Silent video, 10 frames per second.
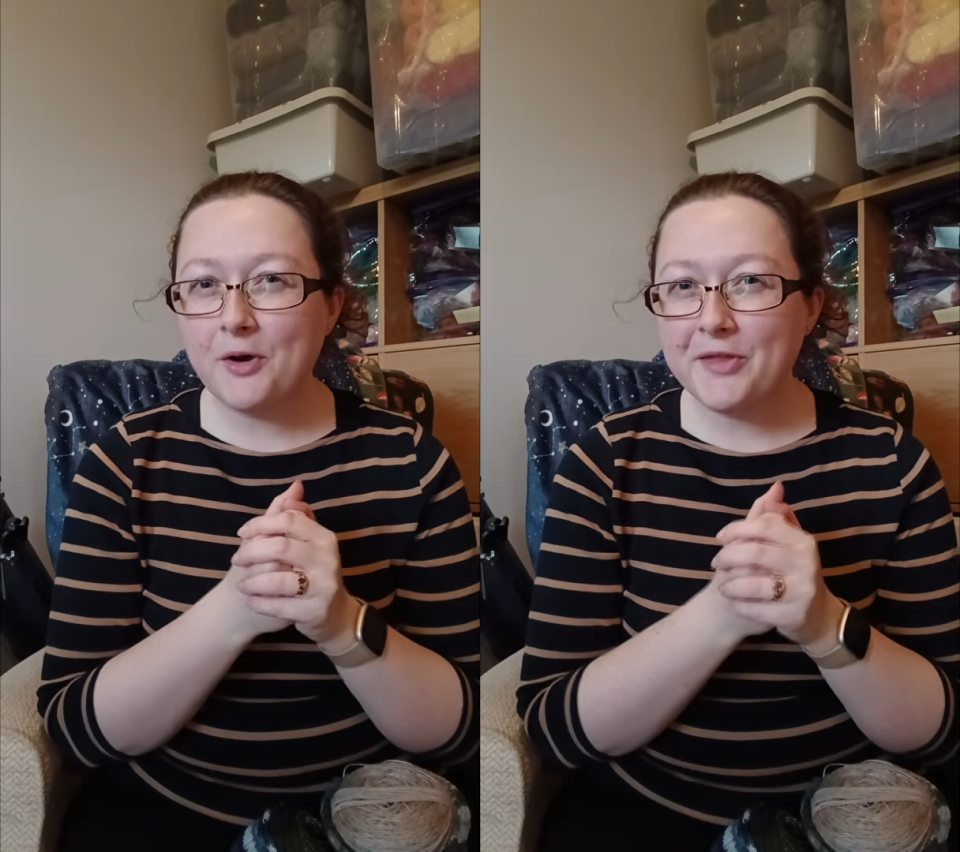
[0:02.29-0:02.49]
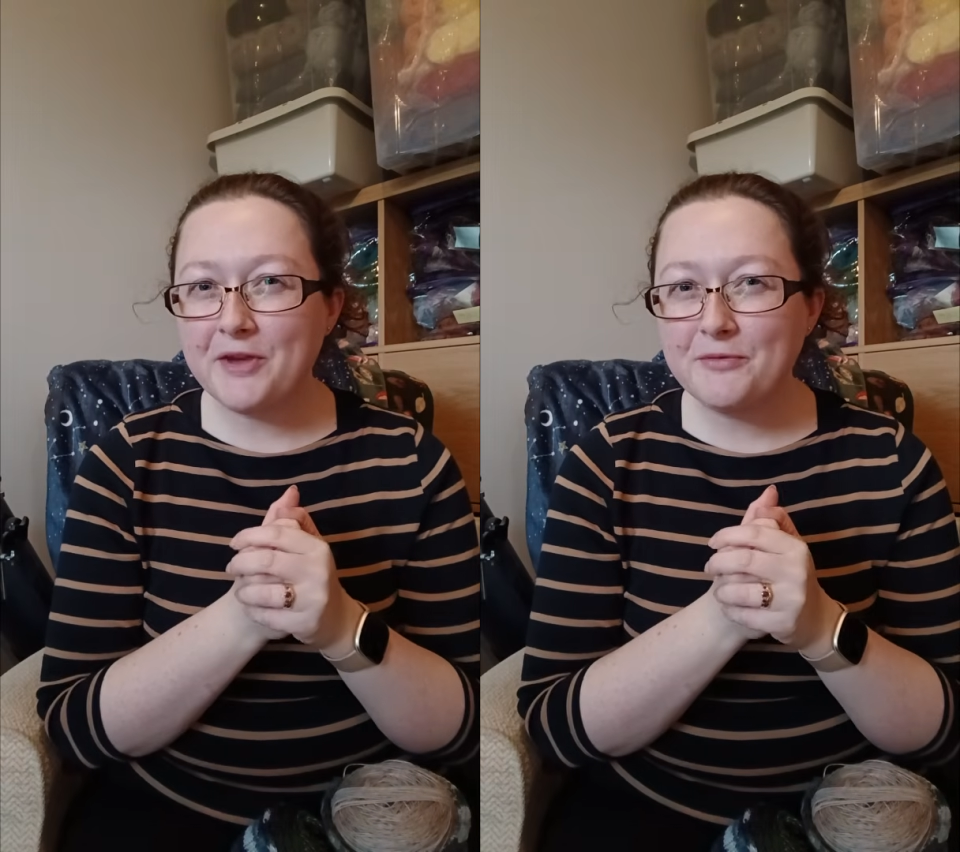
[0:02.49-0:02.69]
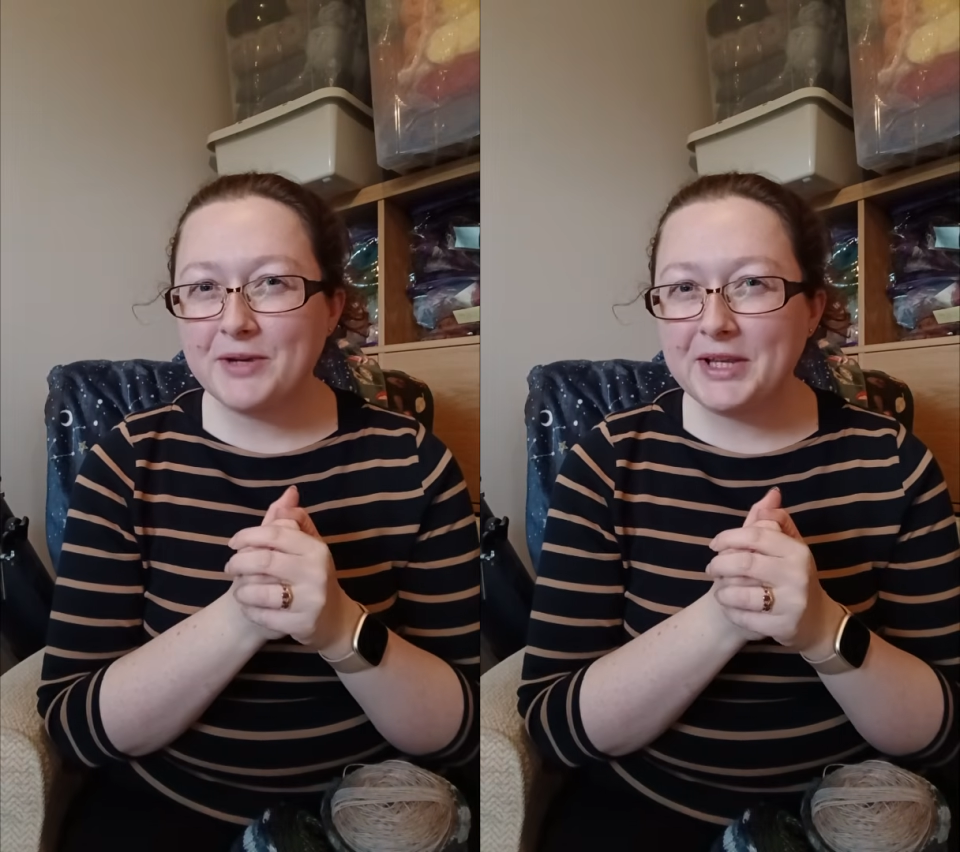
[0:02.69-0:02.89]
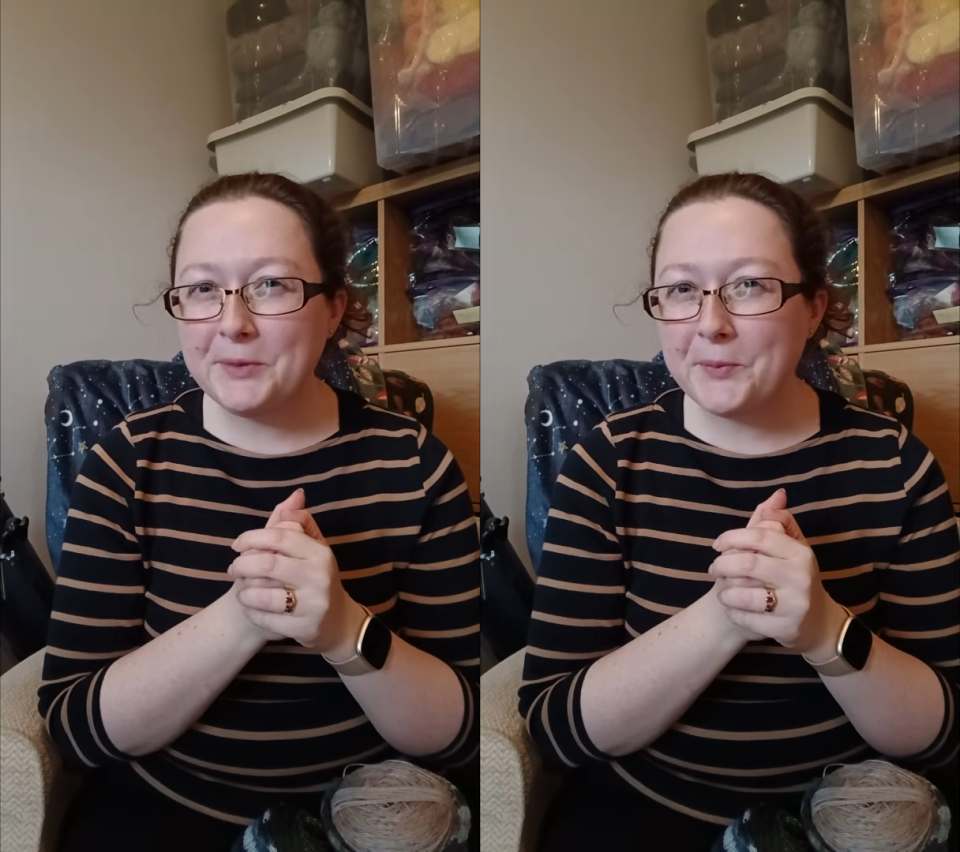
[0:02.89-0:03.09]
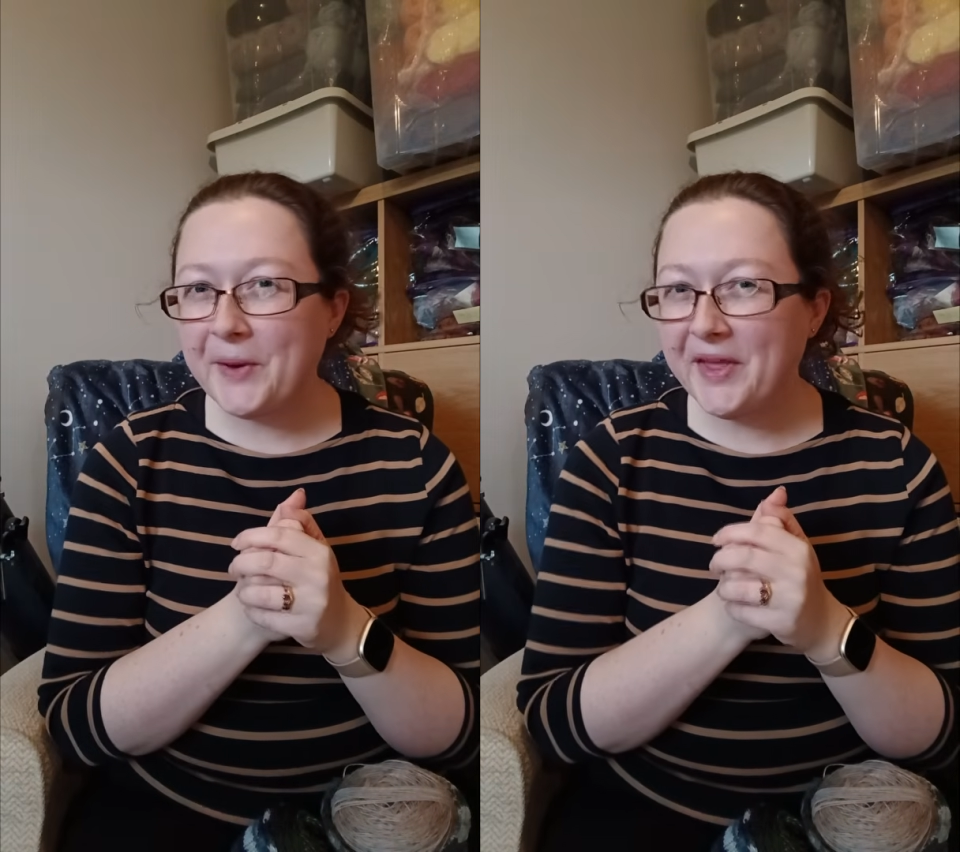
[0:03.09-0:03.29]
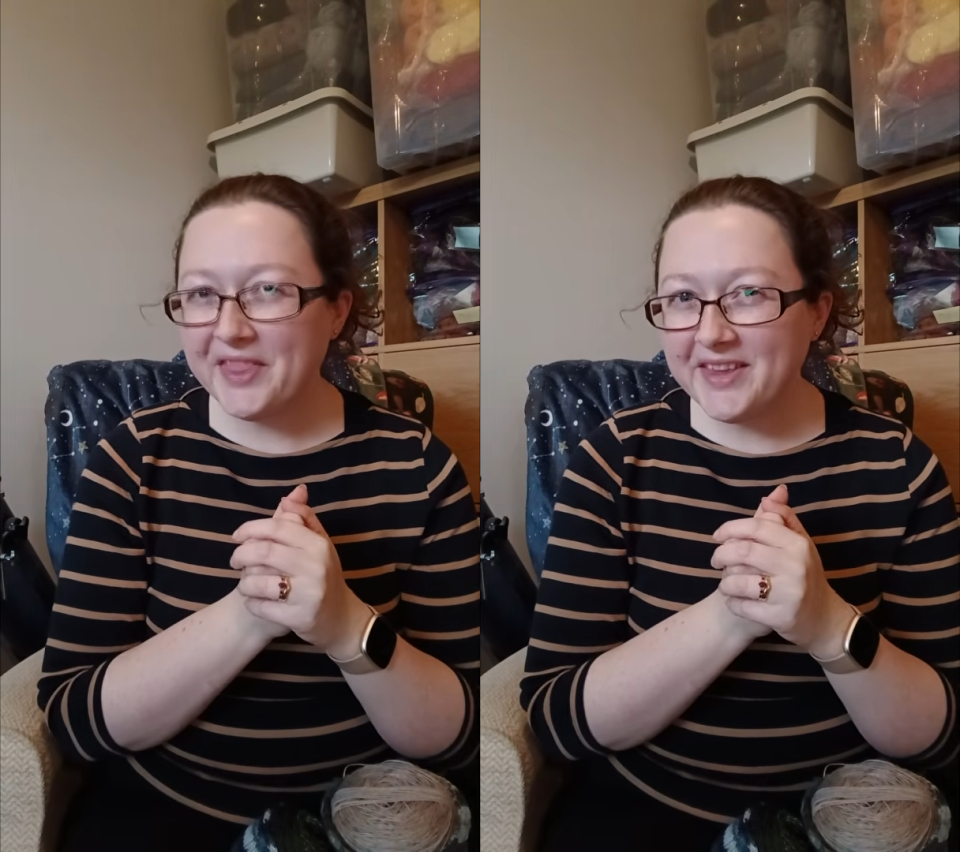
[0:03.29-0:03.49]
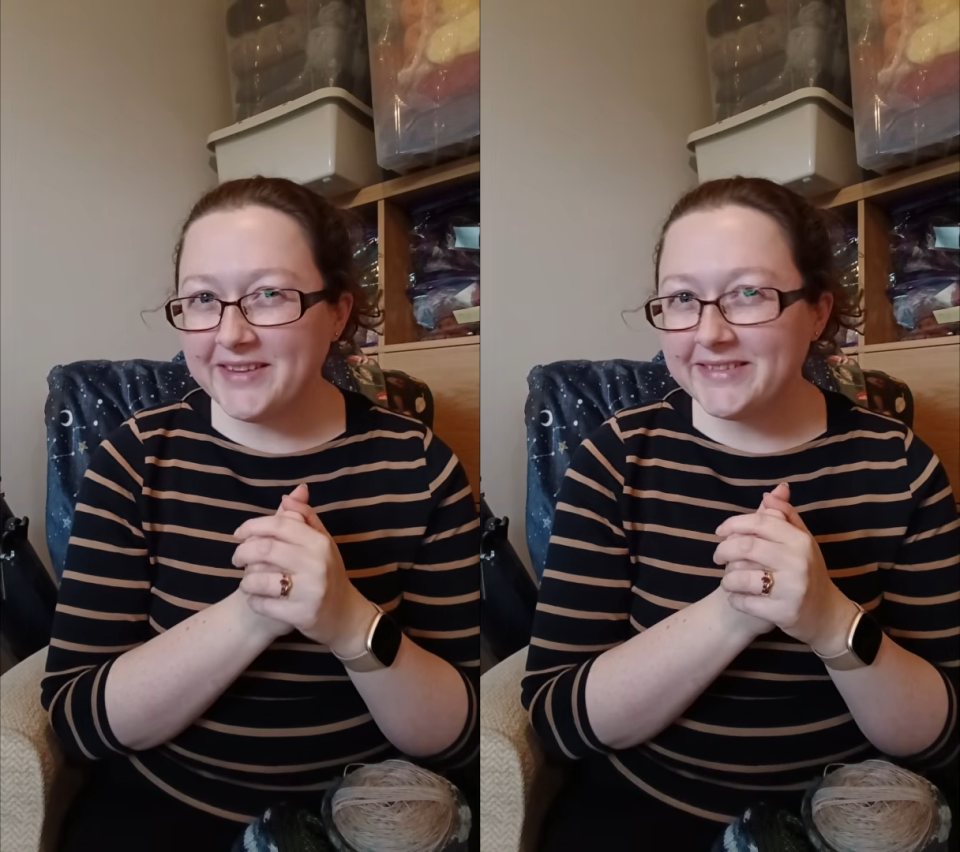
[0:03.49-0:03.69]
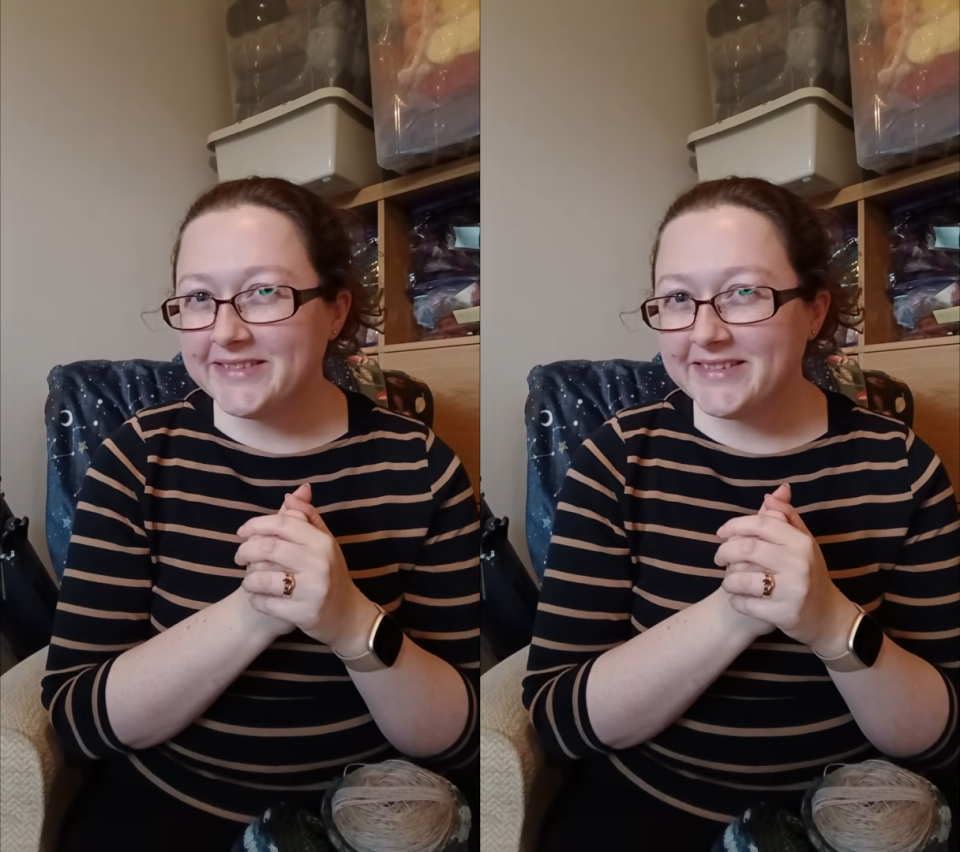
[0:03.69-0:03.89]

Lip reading: are they really worth it?